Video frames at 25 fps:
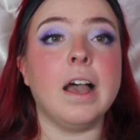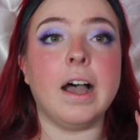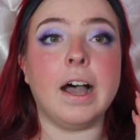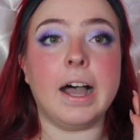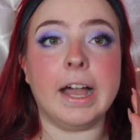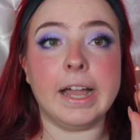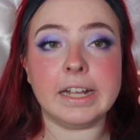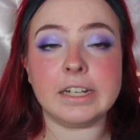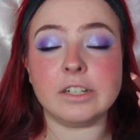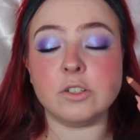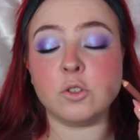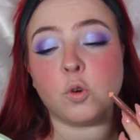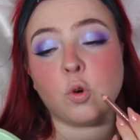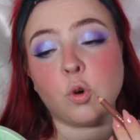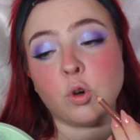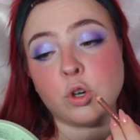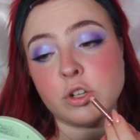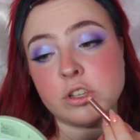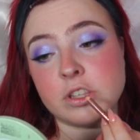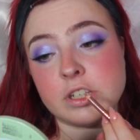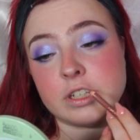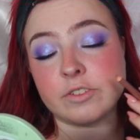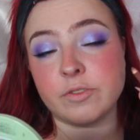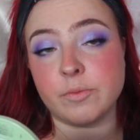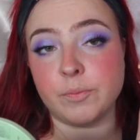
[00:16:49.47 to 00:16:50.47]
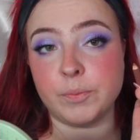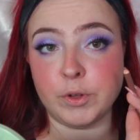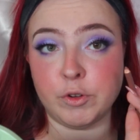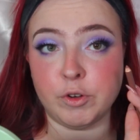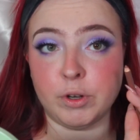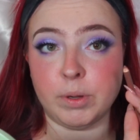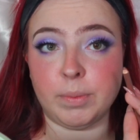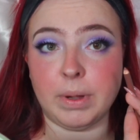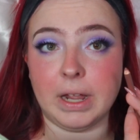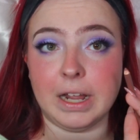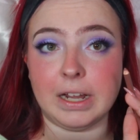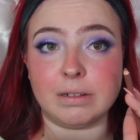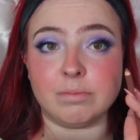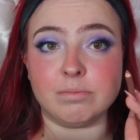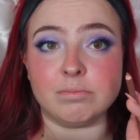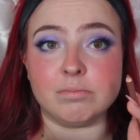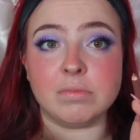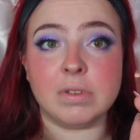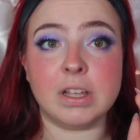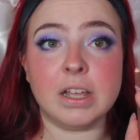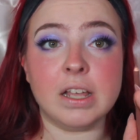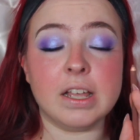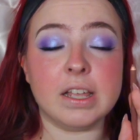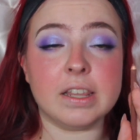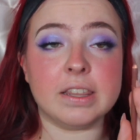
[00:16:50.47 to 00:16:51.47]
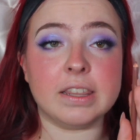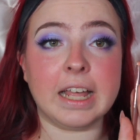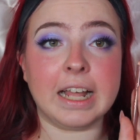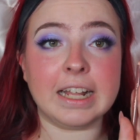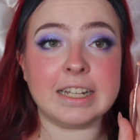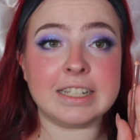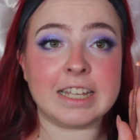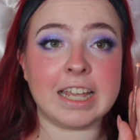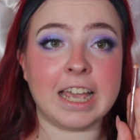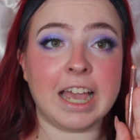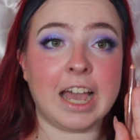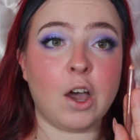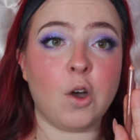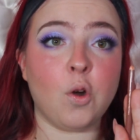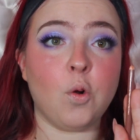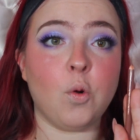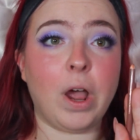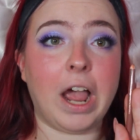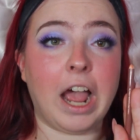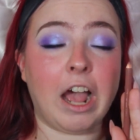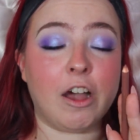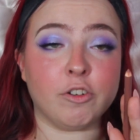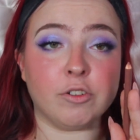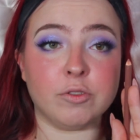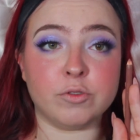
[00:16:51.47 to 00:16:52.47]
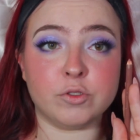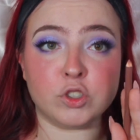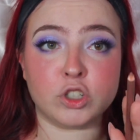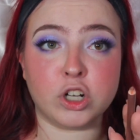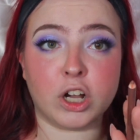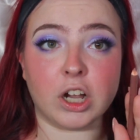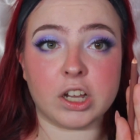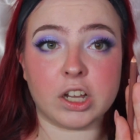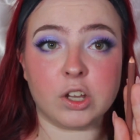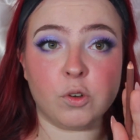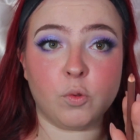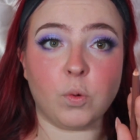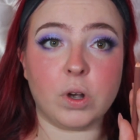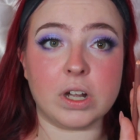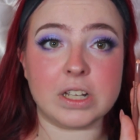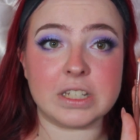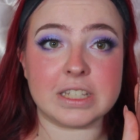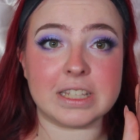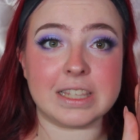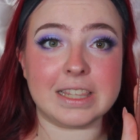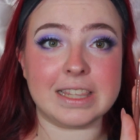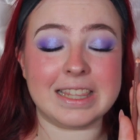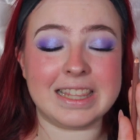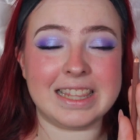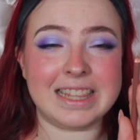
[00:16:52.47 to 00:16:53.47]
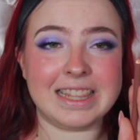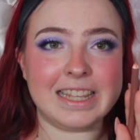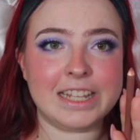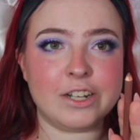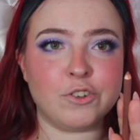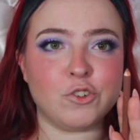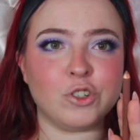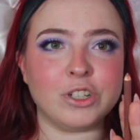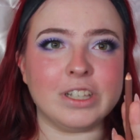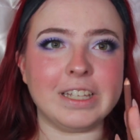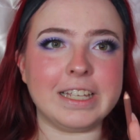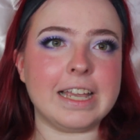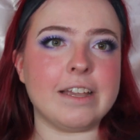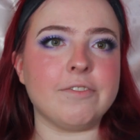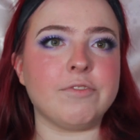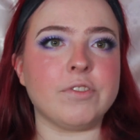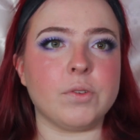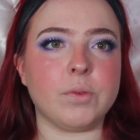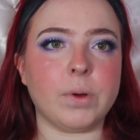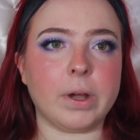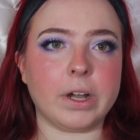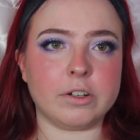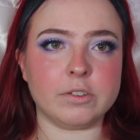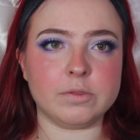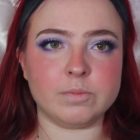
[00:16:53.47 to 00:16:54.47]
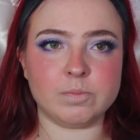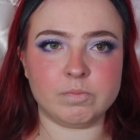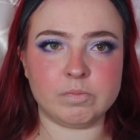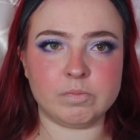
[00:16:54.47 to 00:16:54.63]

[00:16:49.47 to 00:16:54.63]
I had to order this from Beauty Bay. That's how out of stock it was, literally everywhere.